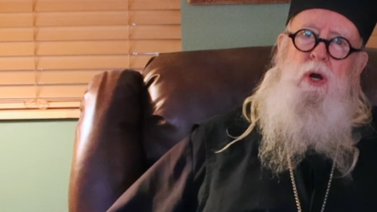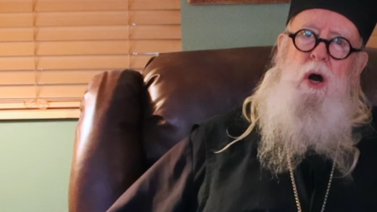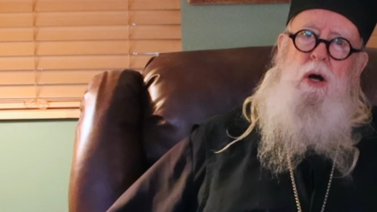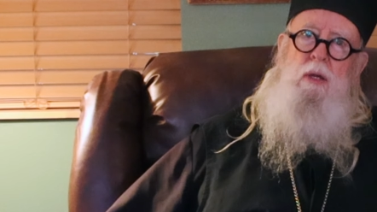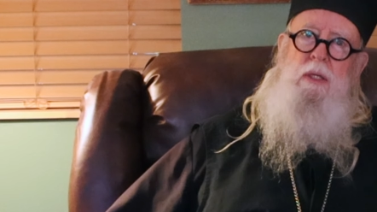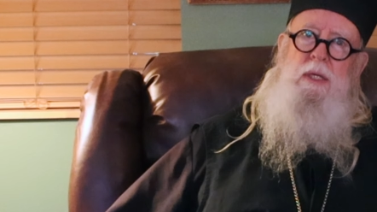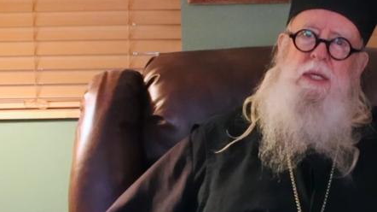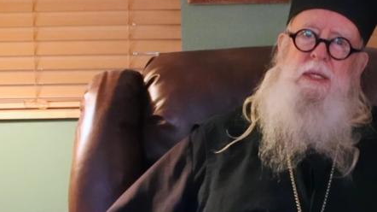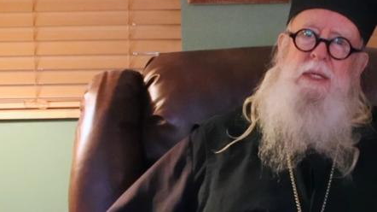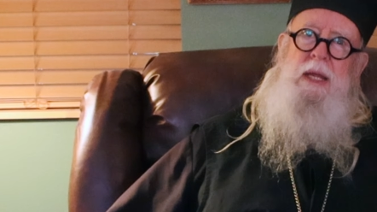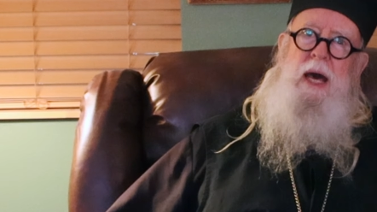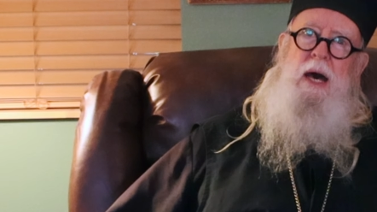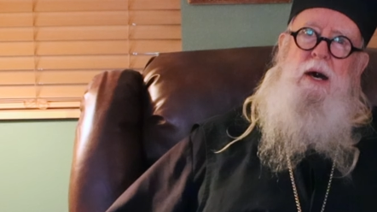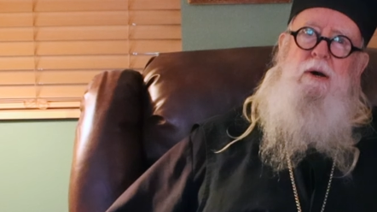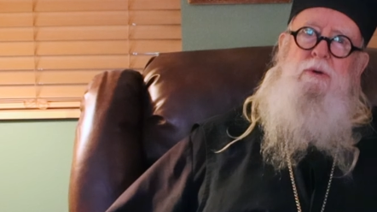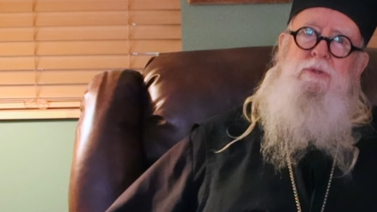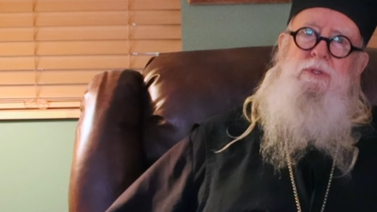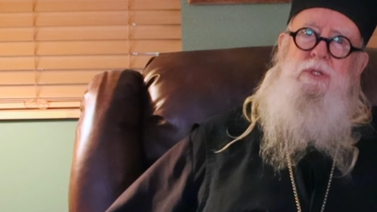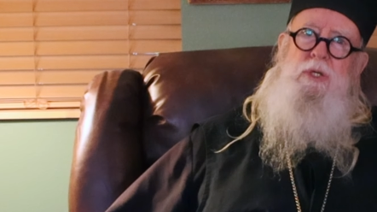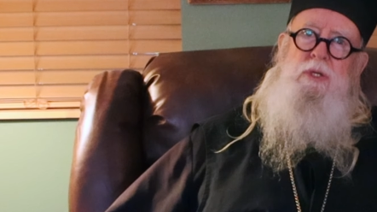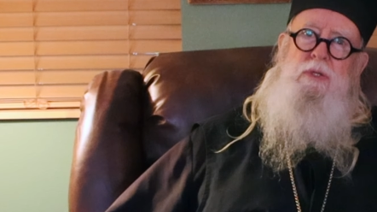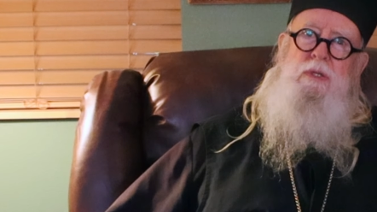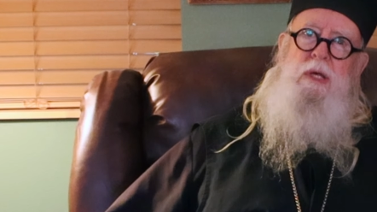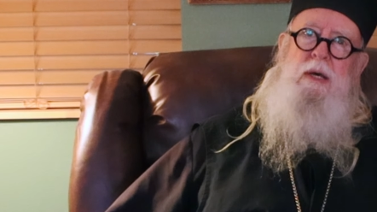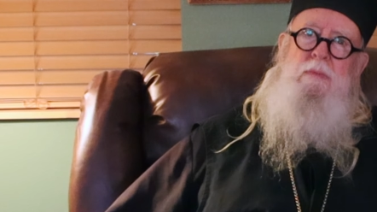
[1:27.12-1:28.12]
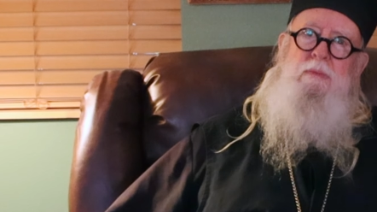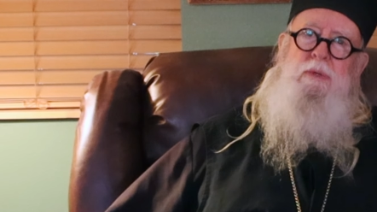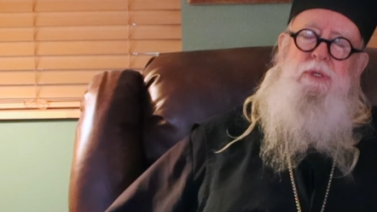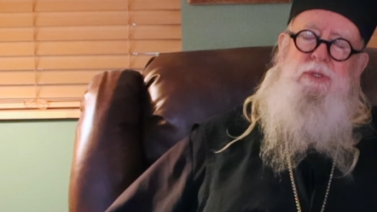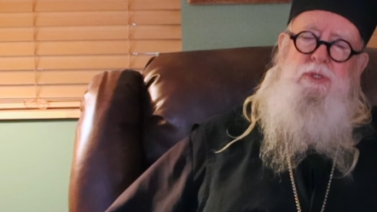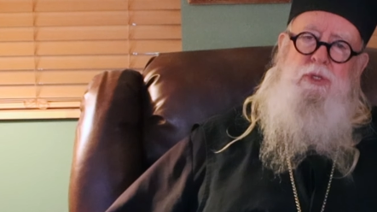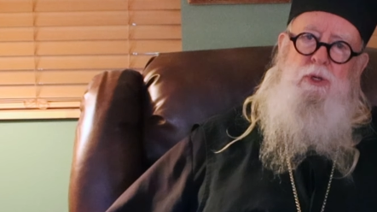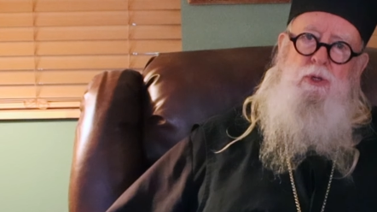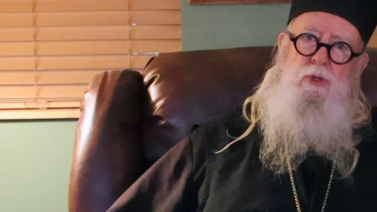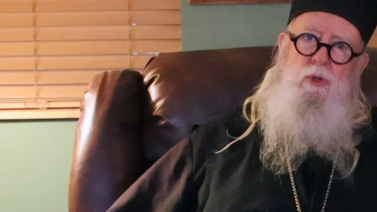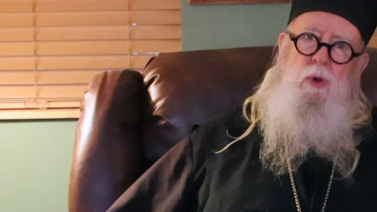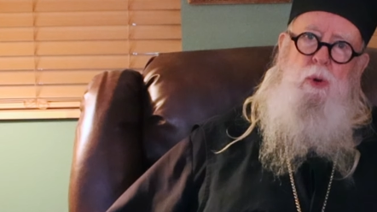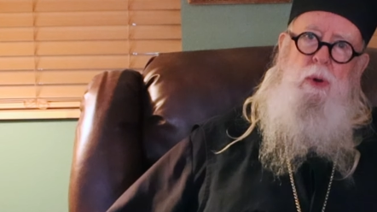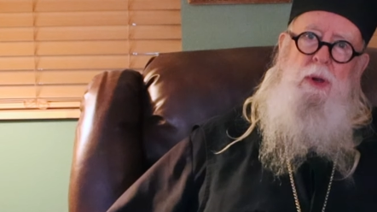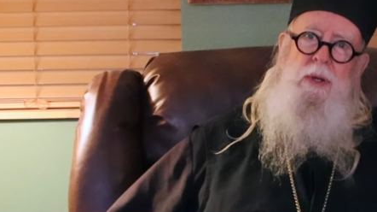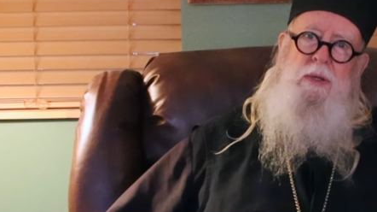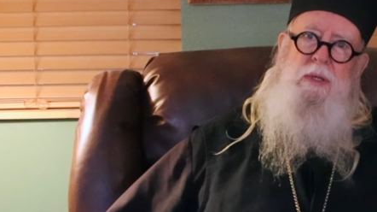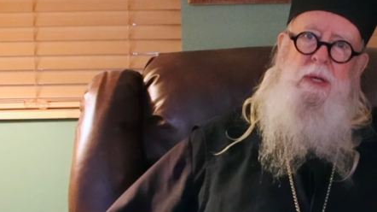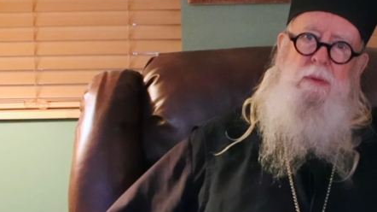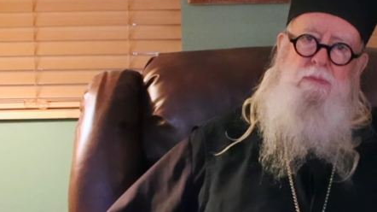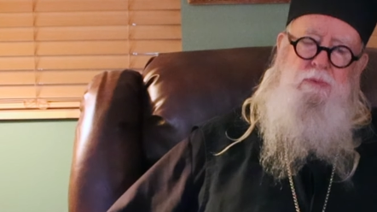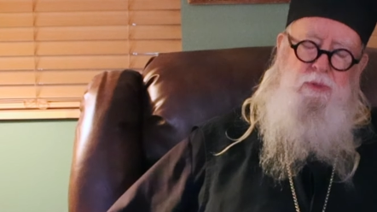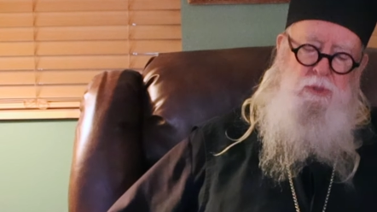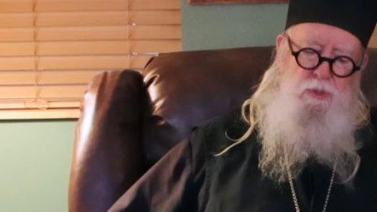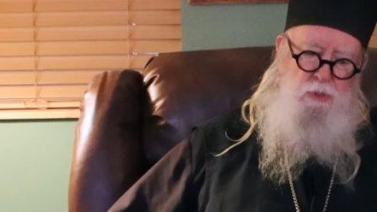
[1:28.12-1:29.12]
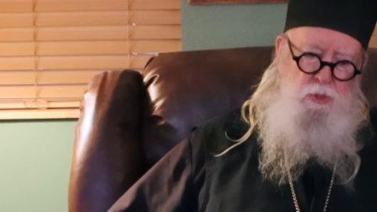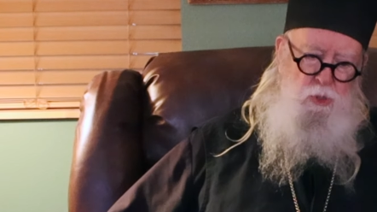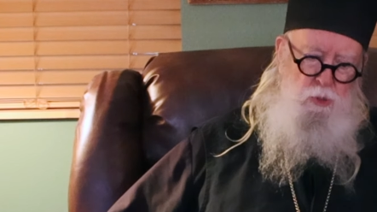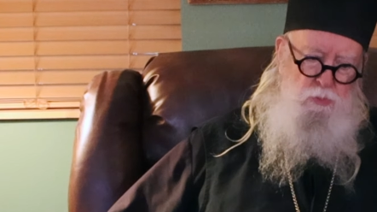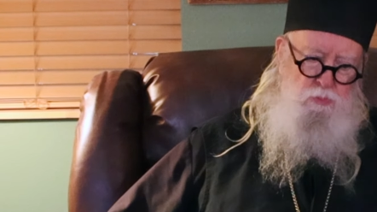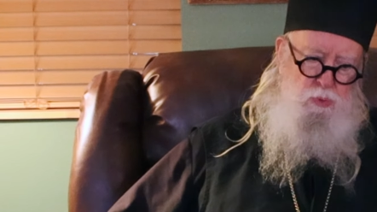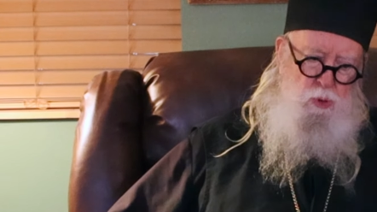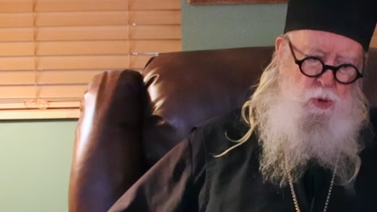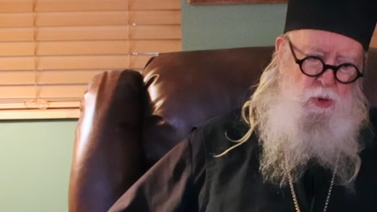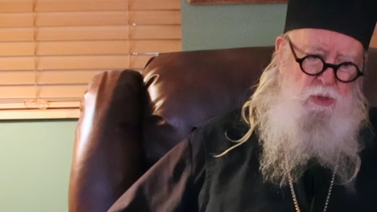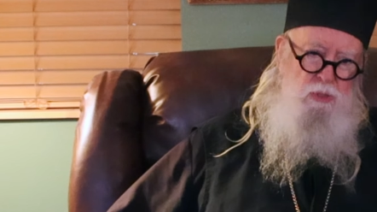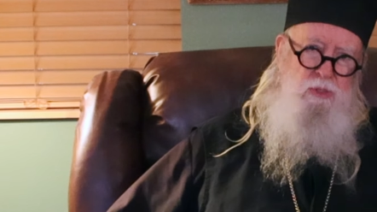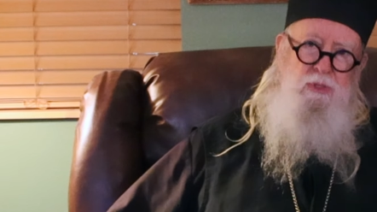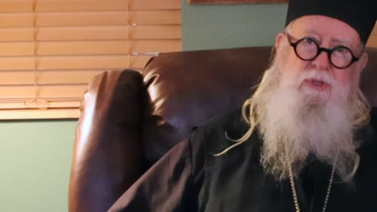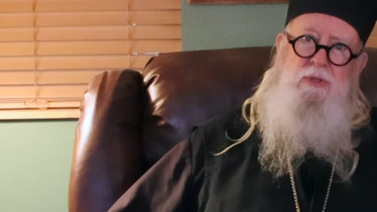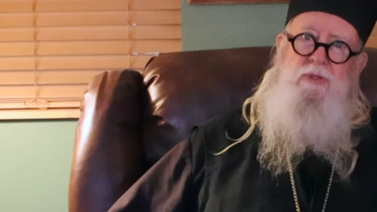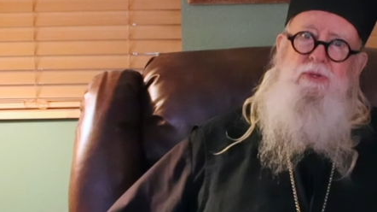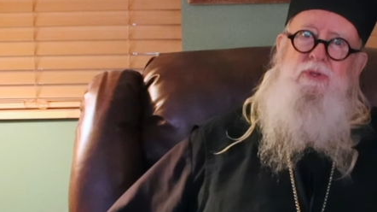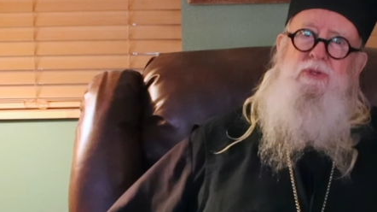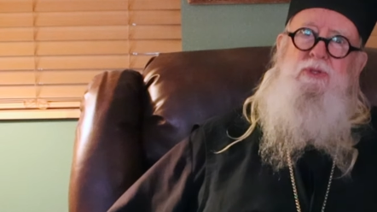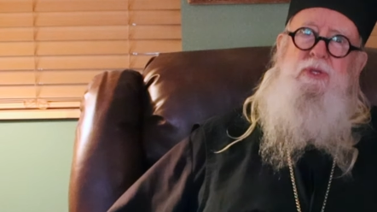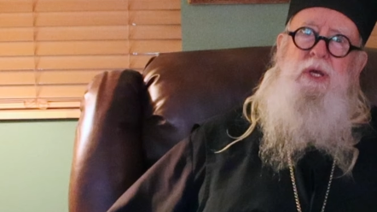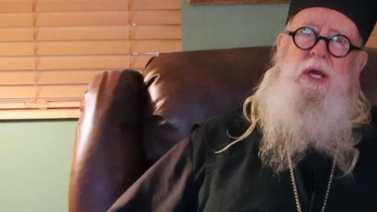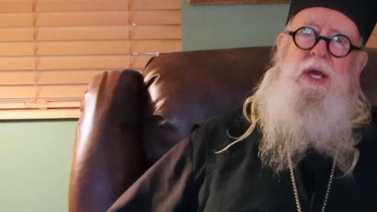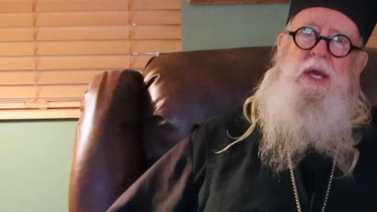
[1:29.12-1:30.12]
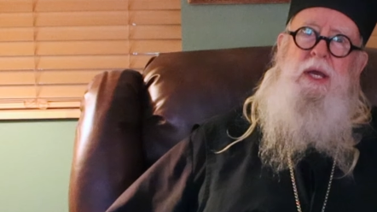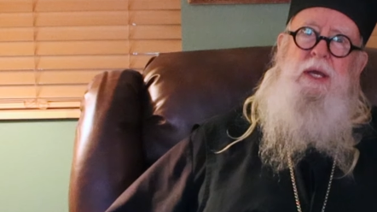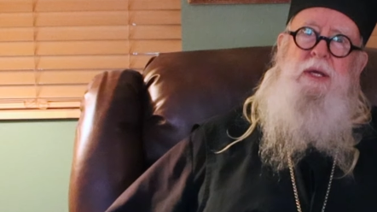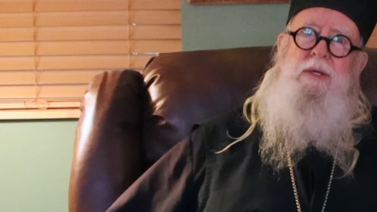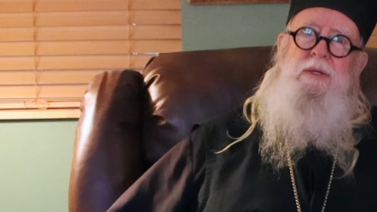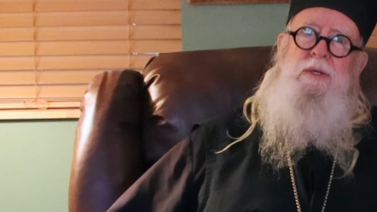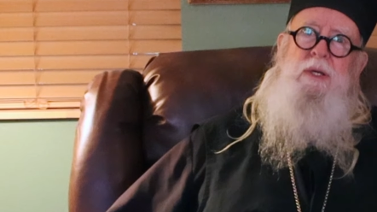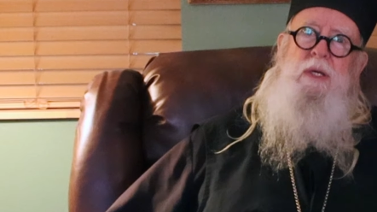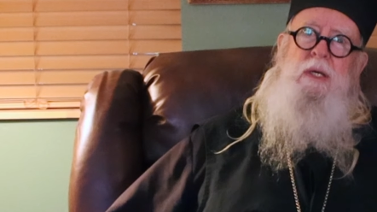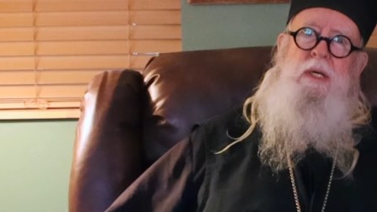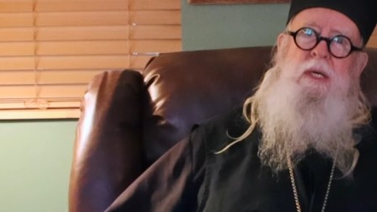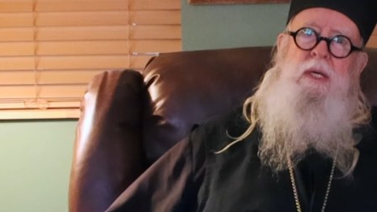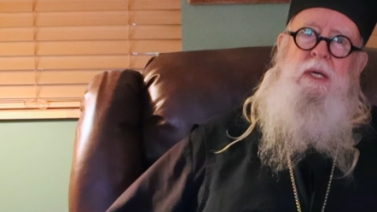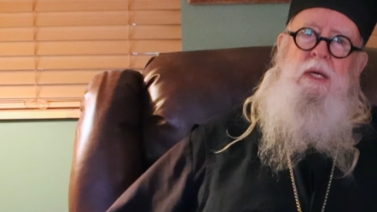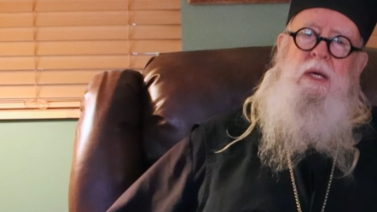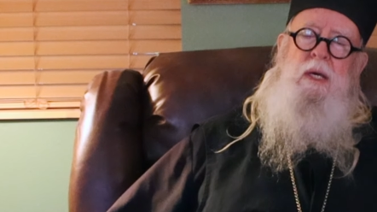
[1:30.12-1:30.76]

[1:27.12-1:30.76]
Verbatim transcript: calling out to them as they're going up to their porch and saying,